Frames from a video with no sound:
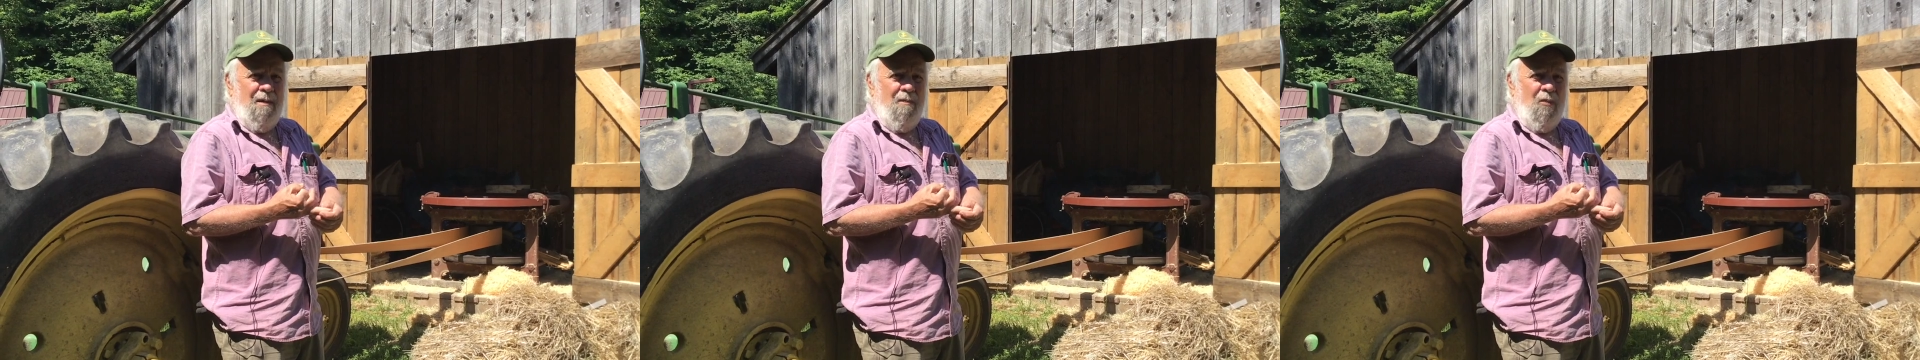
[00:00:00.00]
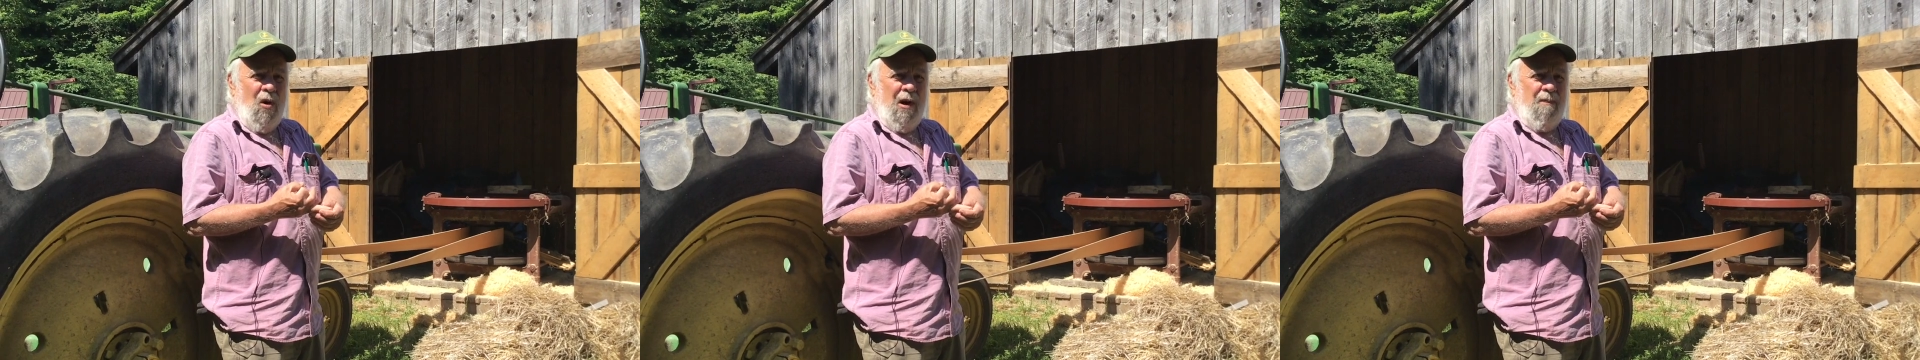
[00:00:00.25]

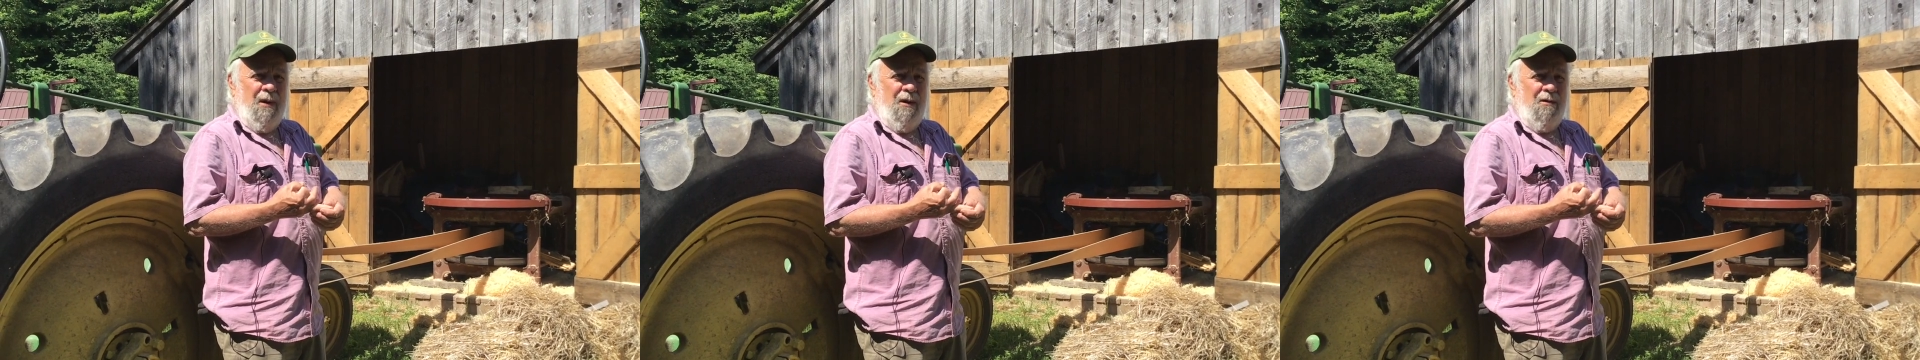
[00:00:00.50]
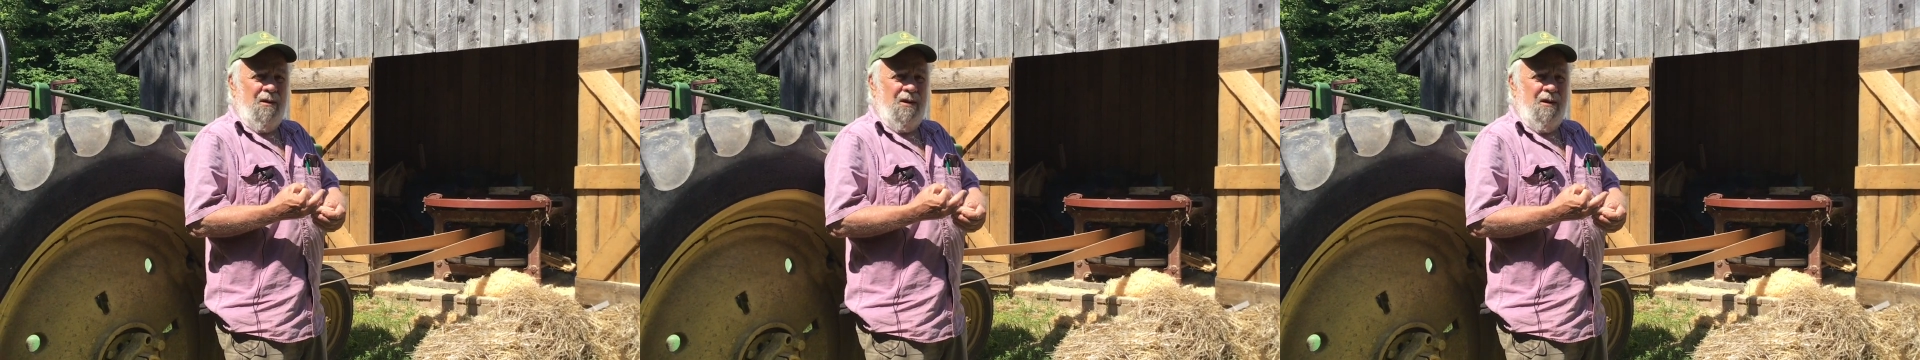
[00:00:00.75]
bark
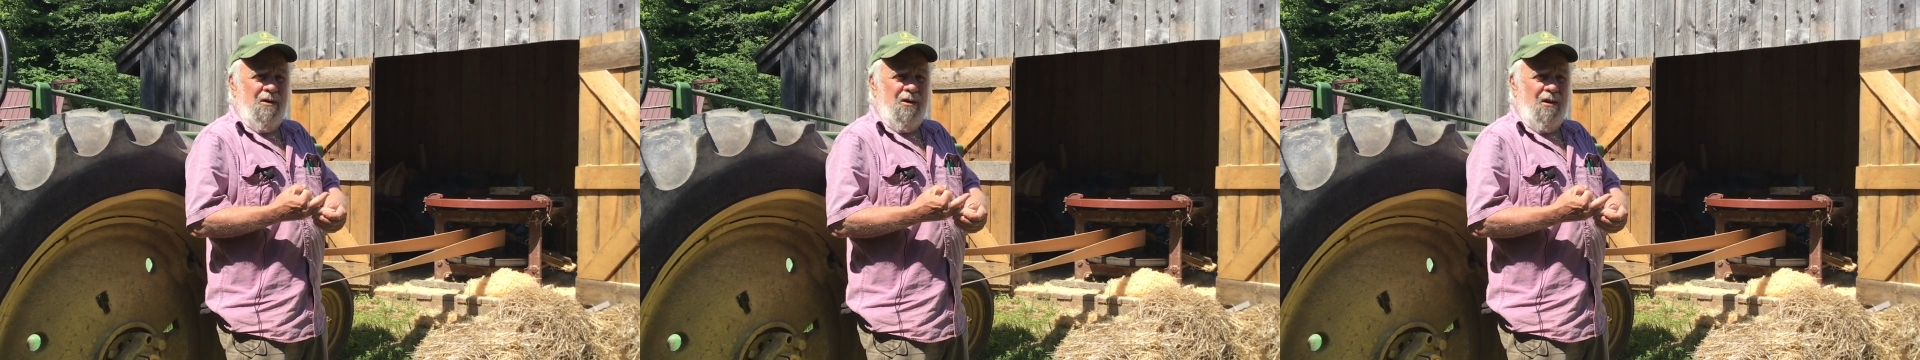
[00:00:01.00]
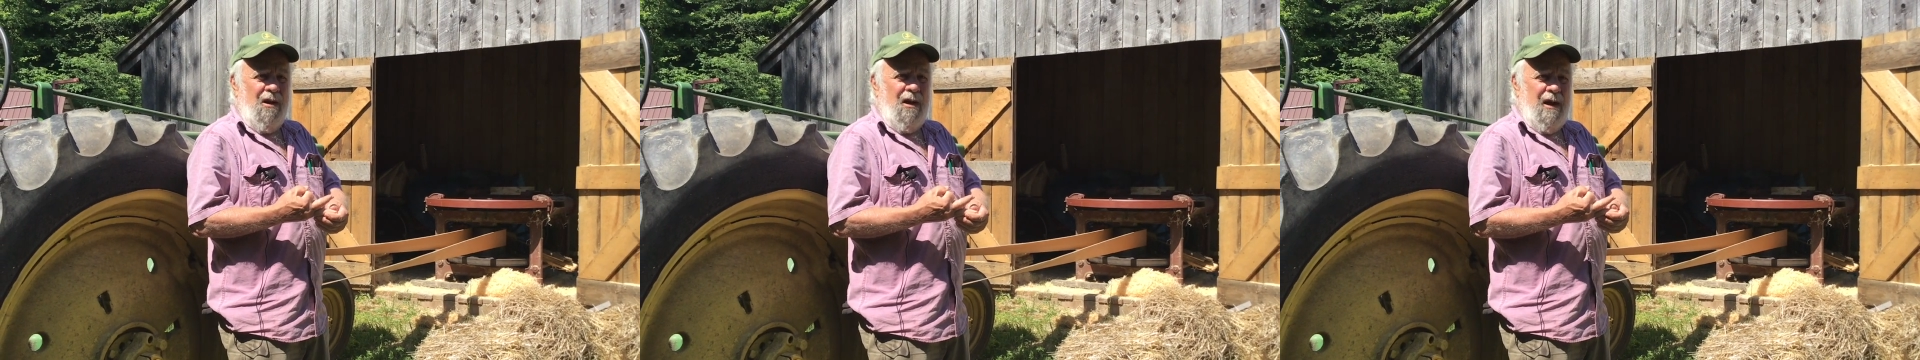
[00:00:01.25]
peelers in
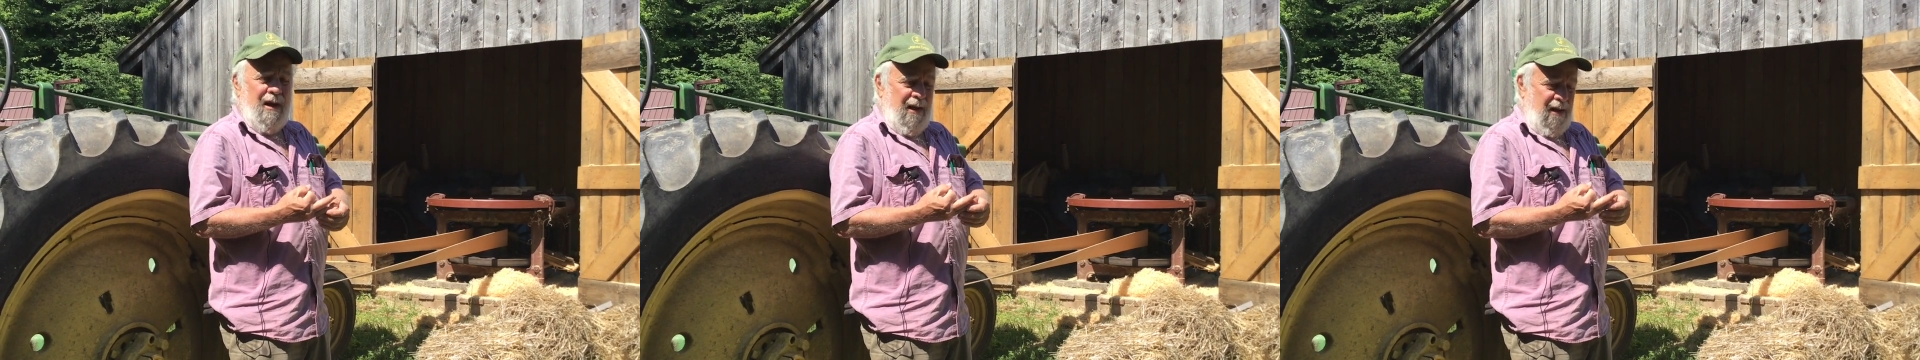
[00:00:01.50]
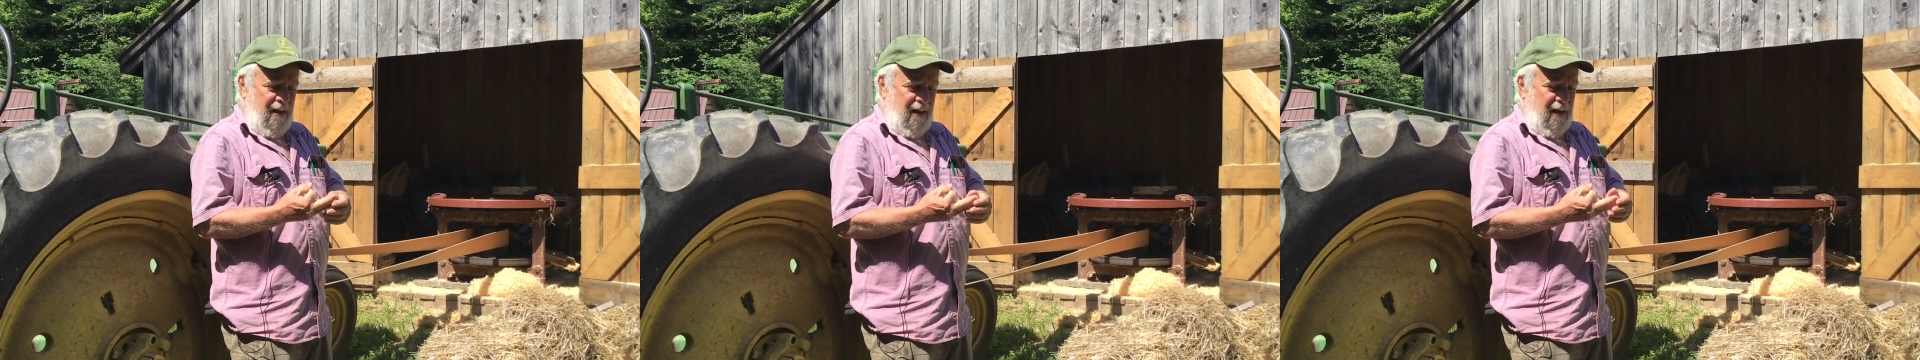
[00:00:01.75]
July,
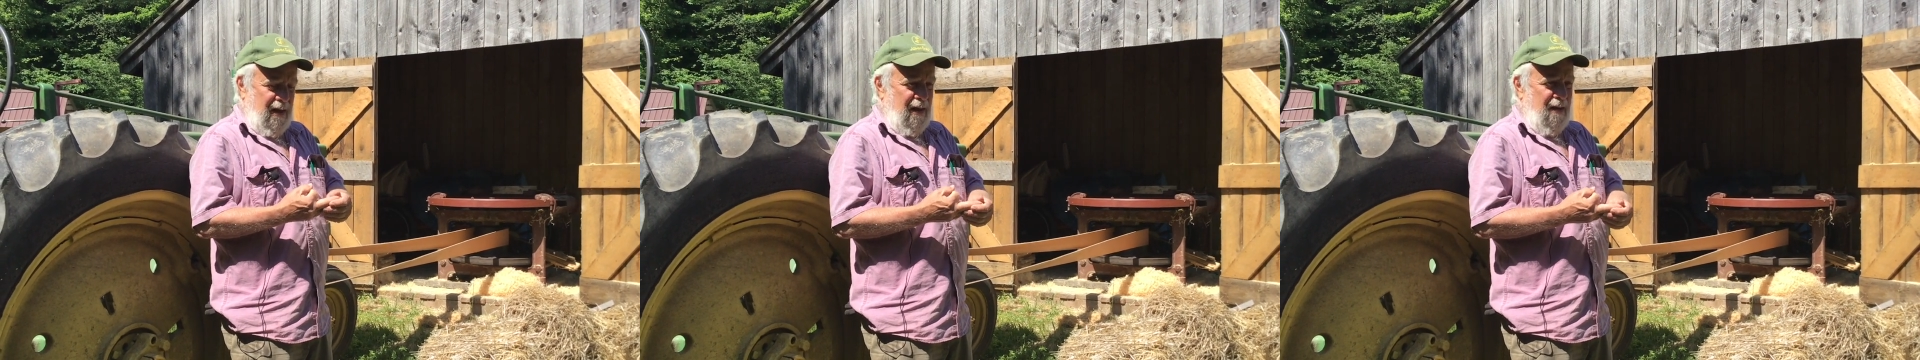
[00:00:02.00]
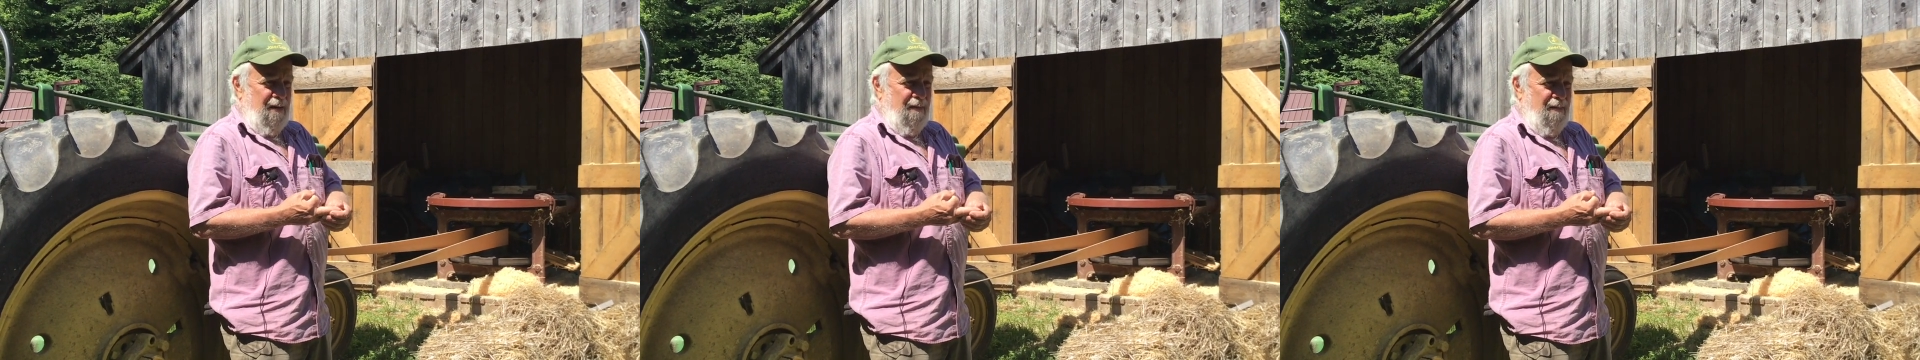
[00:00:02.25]
and